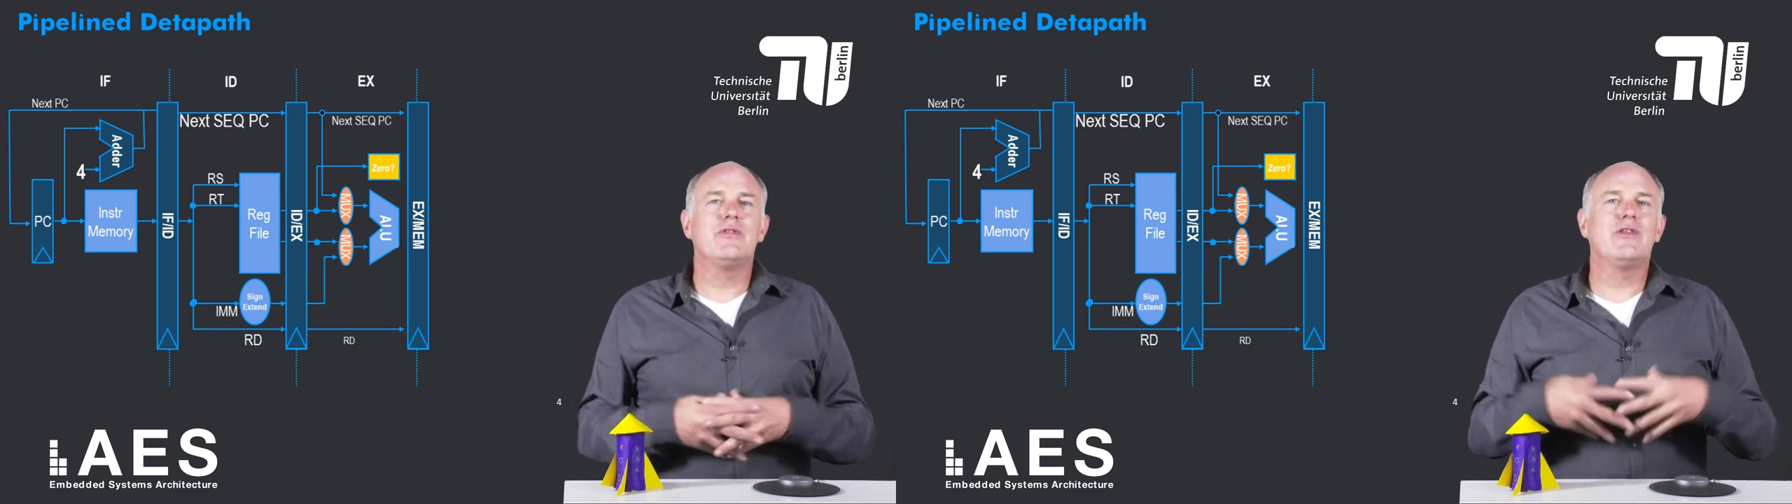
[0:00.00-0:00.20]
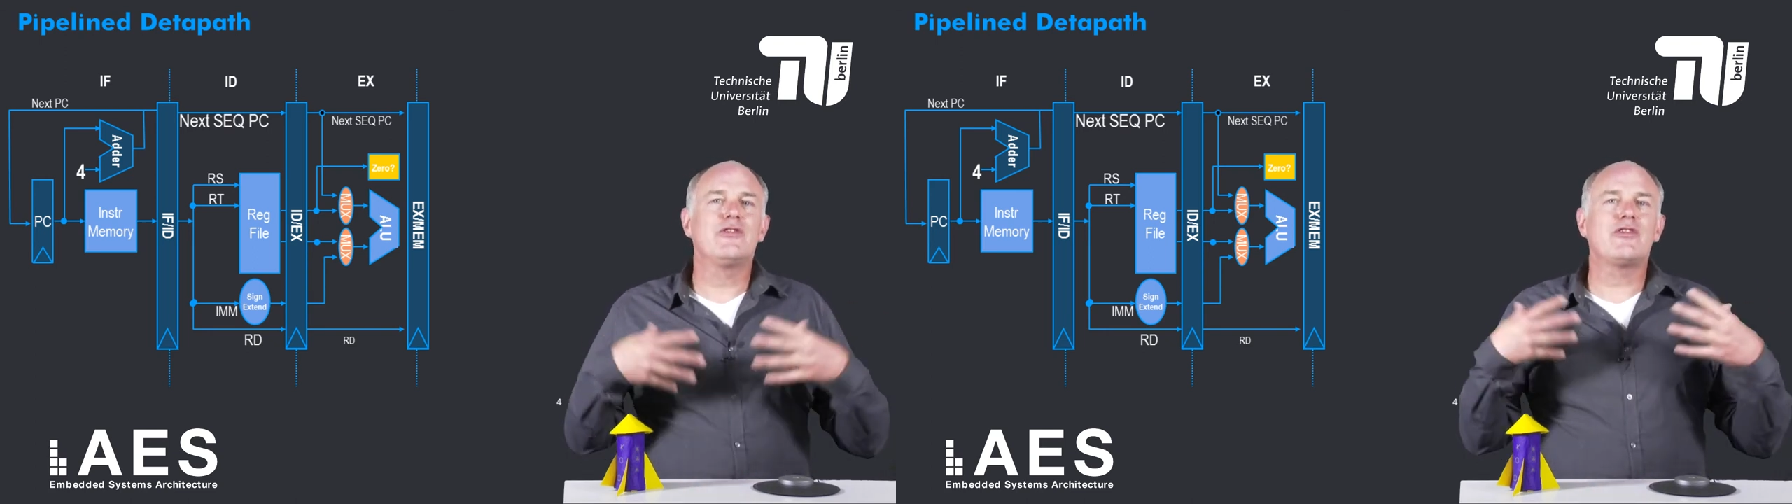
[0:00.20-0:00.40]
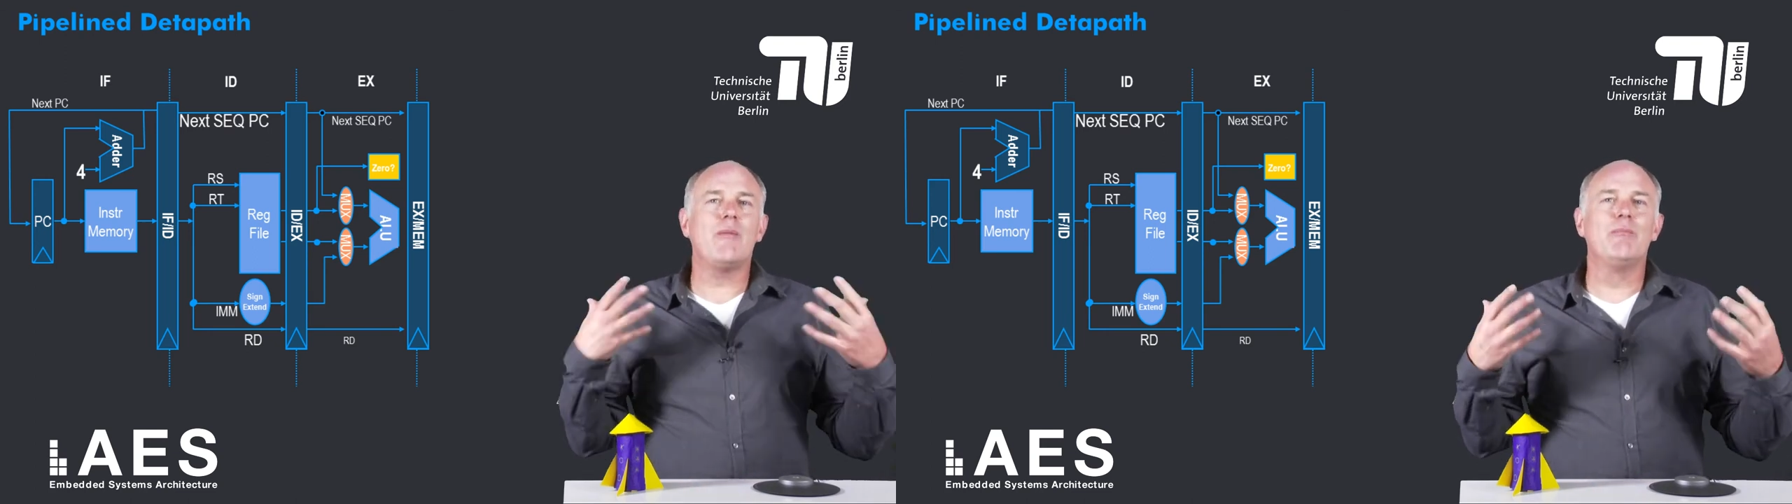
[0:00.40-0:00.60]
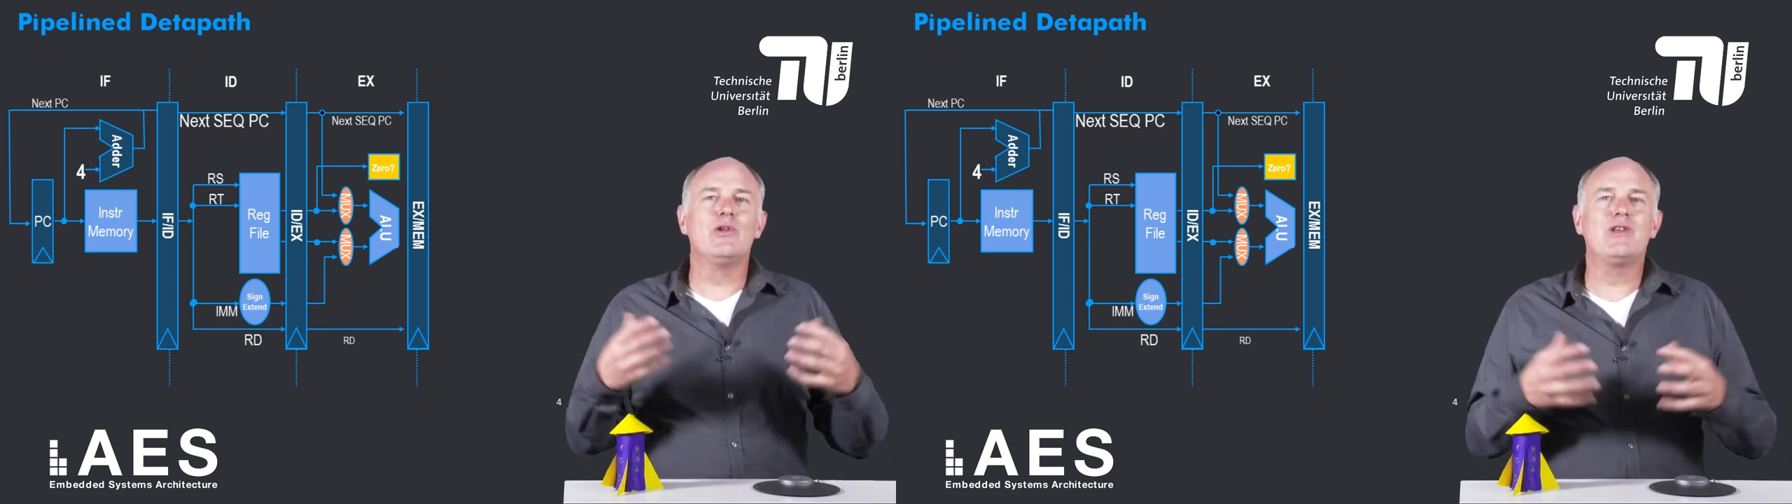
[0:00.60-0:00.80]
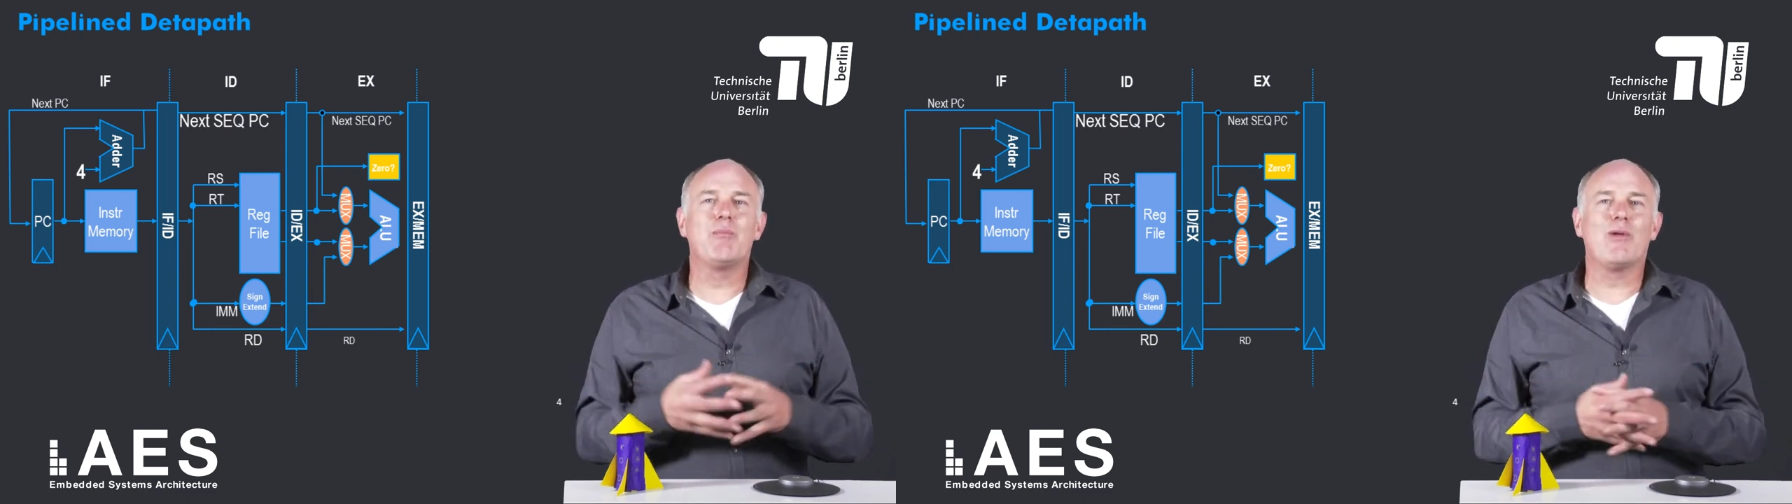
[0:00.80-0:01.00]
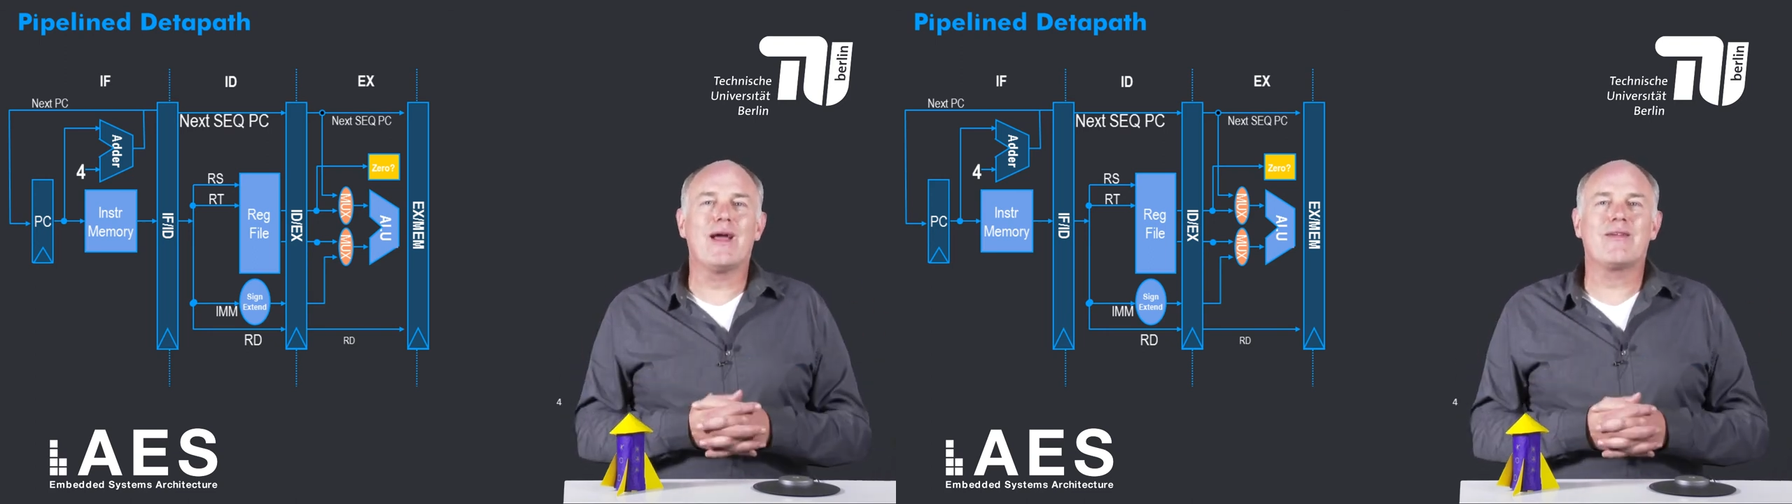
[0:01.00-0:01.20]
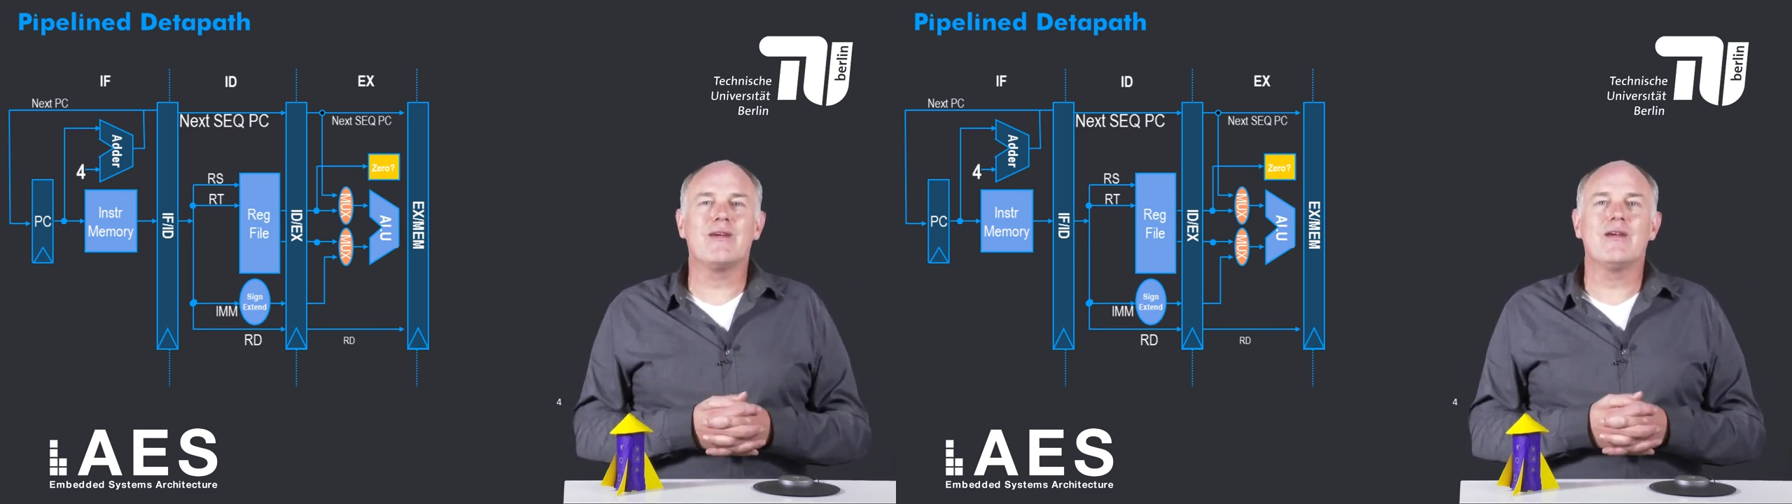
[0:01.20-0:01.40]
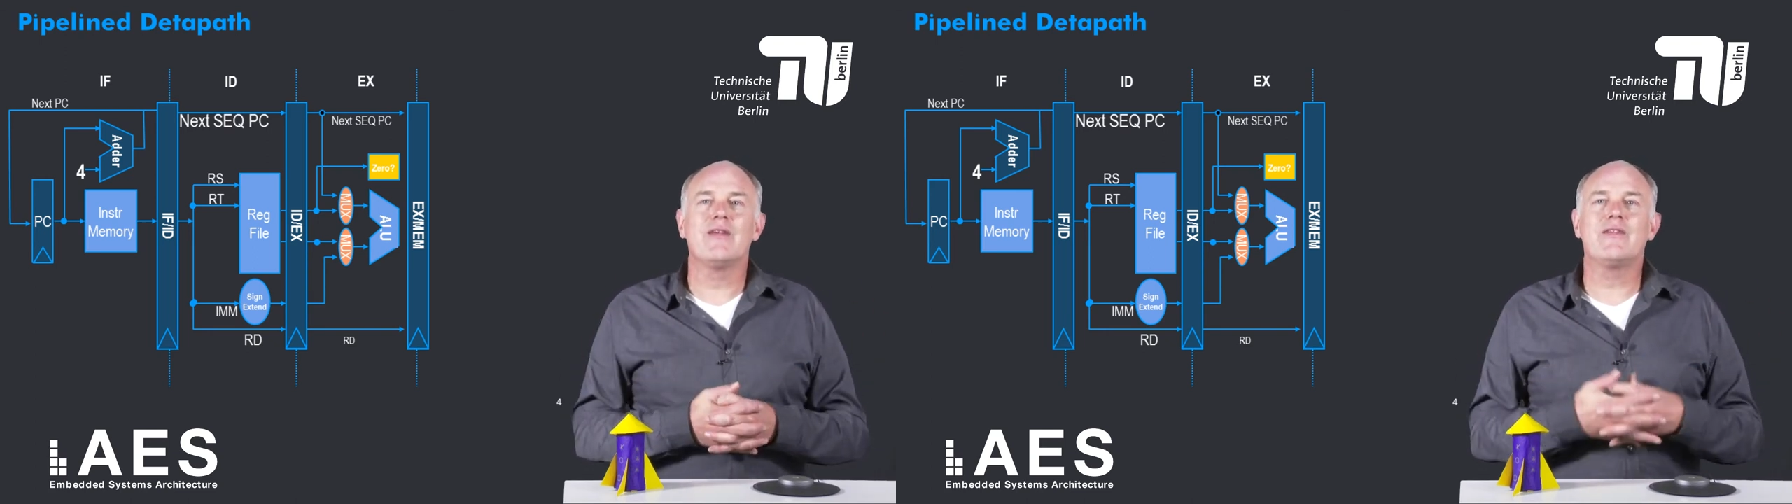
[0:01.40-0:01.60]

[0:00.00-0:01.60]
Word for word: The top multiplexer